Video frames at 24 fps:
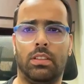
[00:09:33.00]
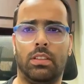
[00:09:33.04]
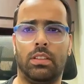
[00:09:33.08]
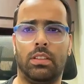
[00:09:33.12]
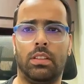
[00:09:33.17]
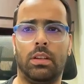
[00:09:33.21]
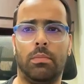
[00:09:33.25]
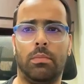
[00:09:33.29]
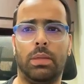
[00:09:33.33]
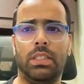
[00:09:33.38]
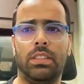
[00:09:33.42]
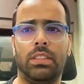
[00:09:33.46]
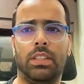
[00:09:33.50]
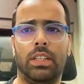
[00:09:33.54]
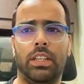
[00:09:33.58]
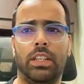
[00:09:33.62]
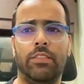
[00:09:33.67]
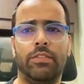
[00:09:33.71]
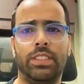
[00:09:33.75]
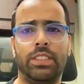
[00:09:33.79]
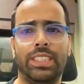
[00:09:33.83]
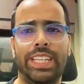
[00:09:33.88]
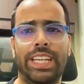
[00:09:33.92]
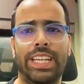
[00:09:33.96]
Yeah. But
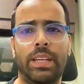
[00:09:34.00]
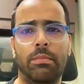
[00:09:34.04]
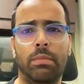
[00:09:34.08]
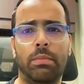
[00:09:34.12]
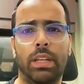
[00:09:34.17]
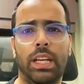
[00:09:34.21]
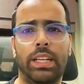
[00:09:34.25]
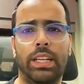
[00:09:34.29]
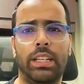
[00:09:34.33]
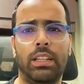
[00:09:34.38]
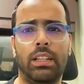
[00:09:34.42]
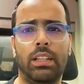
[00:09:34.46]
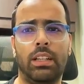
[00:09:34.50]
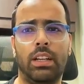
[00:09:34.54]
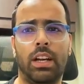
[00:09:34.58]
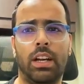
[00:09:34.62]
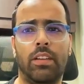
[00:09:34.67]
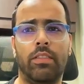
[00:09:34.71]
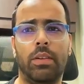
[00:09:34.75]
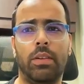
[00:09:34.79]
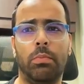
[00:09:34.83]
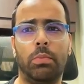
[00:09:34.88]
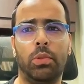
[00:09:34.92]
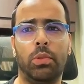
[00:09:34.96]
if same line, I
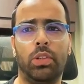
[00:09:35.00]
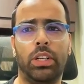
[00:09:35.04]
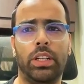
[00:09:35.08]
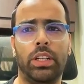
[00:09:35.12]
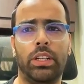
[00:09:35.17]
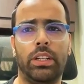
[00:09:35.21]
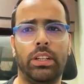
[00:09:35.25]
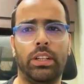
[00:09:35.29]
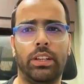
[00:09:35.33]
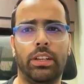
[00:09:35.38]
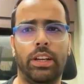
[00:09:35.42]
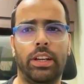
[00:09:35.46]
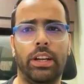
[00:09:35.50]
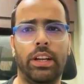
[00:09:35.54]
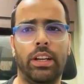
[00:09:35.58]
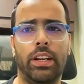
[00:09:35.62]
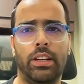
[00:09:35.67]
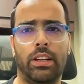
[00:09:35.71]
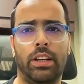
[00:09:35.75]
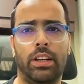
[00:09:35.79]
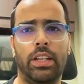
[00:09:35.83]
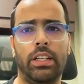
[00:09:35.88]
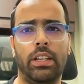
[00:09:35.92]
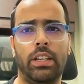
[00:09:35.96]
will put it here,
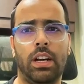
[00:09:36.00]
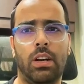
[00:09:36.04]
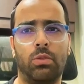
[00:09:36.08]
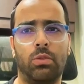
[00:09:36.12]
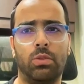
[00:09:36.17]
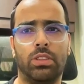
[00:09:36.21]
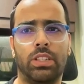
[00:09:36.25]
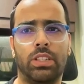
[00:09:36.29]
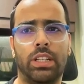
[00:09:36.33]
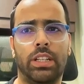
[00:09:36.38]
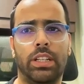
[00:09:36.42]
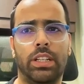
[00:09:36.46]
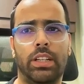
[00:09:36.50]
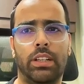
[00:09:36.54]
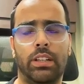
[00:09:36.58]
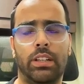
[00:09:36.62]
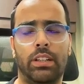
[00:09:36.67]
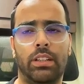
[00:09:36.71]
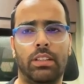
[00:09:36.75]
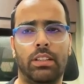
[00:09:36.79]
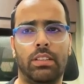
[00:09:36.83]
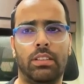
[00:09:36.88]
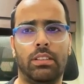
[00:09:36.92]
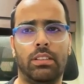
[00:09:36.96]
right? Outside,
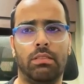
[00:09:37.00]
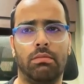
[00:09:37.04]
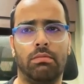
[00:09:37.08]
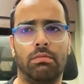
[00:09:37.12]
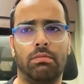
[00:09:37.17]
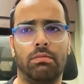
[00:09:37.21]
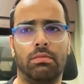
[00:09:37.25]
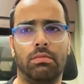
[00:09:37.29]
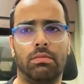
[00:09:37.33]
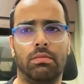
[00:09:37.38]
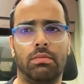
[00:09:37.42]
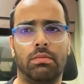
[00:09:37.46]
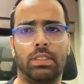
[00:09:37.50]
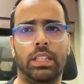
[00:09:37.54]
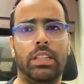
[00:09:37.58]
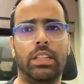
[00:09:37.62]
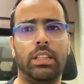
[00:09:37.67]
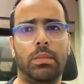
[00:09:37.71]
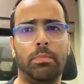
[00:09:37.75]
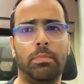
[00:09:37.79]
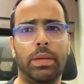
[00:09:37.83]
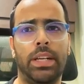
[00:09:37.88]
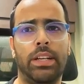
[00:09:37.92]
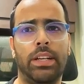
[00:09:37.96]
in
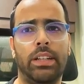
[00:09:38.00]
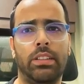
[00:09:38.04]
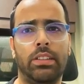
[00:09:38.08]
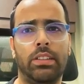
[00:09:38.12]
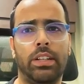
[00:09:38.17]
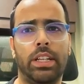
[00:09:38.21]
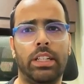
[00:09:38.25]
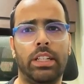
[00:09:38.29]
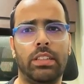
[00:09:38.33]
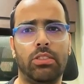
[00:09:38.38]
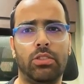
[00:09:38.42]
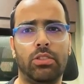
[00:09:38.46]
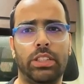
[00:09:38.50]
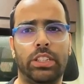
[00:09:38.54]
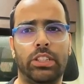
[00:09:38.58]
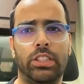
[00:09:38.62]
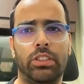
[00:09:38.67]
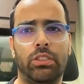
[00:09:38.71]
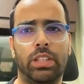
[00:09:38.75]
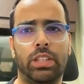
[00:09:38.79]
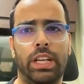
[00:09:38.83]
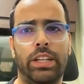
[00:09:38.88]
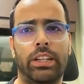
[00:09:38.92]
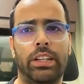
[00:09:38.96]
the parent thread, so it
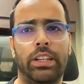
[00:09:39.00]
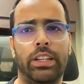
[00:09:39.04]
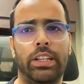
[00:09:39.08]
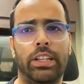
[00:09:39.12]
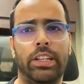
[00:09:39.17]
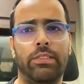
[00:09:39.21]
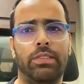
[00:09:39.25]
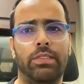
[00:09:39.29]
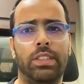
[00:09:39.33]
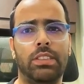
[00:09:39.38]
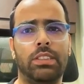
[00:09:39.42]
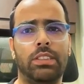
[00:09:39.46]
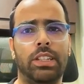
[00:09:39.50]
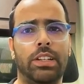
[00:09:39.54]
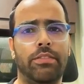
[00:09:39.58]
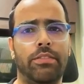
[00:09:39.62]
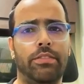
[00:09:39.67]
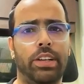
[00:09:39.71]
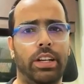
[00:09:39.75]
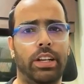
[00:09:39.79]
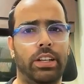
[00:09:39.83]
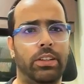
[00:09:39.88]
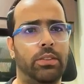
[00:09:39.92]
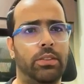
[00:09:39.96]
should ideally give the same
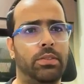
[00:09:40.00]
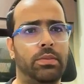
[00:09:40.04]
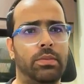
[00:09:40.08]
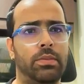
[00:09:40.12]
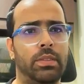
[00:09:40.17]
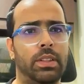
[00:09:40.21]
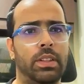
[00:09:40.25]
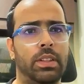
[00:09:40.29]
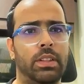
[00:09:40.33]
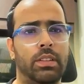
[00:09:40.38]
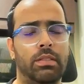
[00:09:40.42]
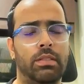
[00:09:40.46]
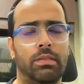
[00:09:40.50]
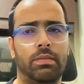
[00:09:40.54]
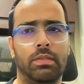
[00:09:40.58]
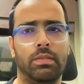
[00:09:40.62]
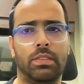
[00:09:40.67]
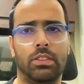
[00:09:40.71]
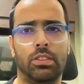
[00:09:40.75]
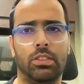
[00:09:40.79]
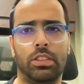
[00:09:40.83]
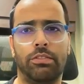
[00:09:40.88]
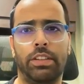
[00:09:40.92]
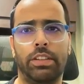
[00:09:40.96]
value.
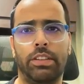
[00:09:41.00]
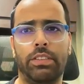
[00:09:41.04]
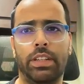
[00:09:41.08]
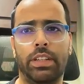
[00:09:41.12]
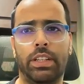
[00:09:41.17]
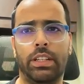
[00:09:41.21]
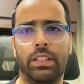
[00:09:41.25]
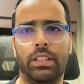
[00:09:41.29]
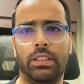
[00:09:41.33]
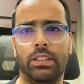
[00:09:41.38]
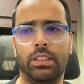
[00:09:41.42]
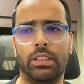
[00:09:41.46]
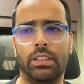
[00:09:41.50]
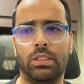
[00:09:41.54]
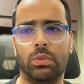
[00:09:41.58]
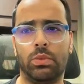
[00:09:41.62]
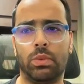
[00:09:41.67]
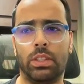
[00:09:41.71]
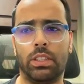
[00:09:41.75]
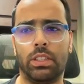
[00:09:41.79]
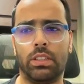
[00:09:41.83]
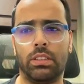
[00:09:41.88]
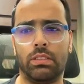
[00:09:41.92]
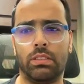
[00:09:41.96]
So if I will run this
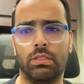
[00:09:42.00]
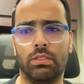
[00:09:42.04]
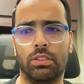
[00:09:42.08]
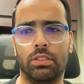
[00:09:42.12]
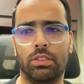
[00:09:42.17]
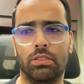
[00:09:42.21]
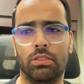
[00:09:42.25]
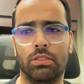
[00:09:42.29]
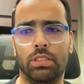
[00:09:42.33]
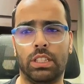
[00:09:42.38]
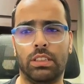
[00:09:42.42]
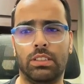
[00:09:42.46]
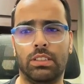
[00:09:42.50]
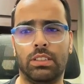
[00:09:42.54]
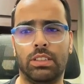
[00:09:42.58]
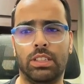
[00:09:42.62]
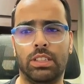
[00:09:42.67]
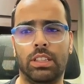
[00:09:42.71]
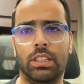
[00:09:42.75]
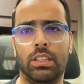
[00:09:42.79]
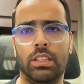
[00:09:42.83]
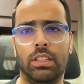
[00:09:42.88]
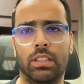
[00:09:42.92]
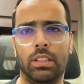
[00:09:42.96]
one, so you can
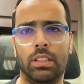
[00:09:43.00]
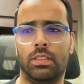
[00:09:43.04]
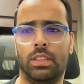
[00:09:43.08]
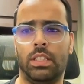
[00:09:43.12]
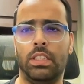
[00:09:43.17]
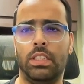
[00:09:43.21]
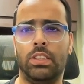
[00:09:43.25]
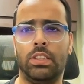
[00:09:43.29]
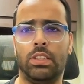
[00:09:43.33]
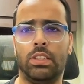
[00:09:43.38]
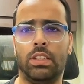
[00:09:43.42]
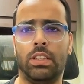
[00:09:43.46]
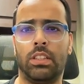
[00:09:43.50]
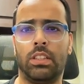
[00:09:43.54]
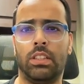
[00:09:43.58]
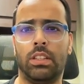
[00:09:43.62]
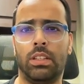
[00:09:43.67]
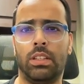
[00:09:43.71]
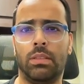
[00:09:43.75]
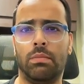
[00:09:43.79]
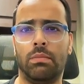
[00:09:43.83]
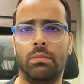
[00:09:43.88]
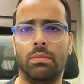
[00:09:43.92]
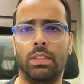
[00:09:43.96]
see
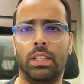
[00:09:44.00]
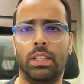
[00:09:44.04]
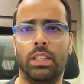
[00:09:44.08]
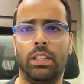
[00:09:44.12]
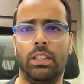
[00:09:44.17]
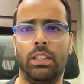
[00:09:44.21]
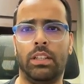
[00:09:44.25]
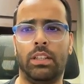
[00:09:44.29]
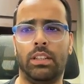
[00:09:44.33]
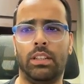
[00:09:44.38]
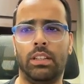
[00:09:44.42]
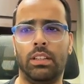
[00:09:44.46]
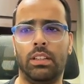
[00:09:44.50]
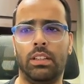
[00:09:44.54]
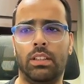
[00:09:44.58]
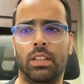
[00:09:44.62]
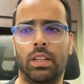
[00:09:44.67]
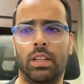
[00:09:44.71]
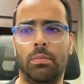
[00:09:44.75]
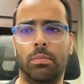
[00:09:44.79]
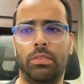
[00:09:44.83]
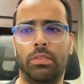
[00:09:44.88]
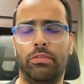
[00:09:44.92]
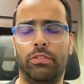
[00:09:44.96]
Instagram and null,
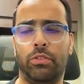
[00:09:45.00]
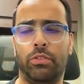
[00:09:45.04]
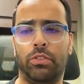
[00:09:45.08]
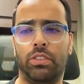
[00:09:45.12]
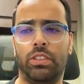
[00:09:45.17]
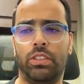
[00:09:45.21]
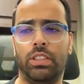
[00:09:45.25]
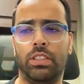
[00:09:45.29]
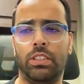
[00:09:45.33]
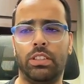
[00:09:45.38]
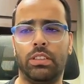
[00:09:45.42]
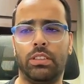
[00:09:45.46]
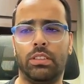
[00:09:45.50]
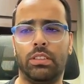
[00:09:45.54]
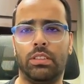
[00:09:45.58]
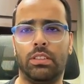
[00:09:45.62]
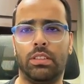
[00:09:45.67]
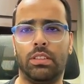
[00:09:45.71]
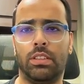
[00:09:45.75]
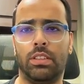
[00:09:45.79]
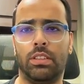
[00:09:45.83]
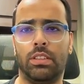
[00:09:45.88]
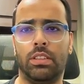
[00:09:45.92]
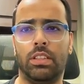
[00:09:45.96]
and before this
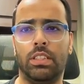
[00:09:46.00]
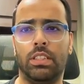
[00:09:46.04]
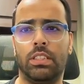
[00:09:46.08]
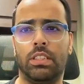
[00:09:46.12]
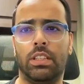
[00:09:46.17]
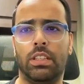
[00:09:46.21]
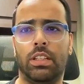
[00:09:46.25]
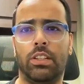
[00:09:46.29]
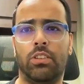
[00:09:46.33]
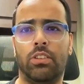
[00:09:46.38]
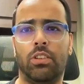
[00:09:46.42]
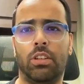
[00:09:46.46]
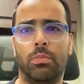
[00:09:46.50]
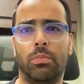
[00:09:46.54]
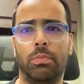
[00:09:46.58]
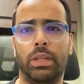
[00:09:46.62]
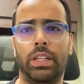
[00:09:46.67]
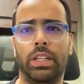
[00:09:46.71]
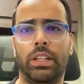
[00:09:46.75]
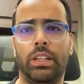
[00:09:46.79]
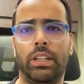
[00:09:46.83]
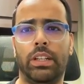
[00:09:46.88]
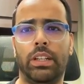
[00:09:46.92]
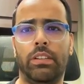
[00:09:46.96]
line got
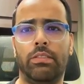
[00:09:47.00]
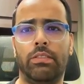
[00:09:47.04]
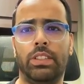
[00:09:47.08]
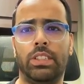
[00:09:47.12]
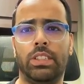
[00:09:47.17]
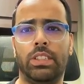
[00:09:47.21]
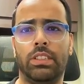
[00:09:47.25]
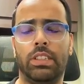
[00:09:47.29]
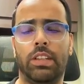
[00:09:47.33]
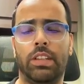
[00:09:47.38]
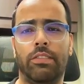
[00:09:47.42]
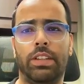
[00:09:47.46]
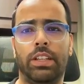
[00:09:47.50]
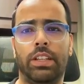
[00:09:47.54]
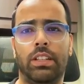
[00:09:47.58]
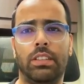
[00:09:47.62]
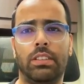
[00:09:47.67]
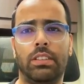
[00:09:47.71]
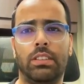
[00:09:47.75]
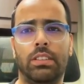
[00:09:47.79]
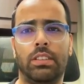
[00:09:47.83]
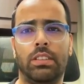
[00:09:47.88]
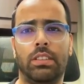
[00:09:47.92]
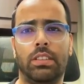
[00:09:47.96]
printed, which is giving
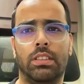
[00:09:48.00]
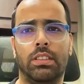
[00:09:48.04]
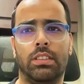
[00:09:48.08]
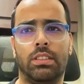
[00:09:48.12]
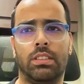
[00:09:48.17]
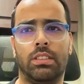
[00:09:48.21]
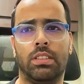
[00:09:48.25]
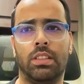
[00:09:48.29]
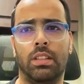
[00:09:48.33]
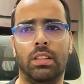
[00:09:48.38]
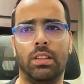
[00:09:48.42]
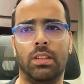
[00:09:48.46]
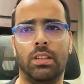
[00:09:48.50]
us this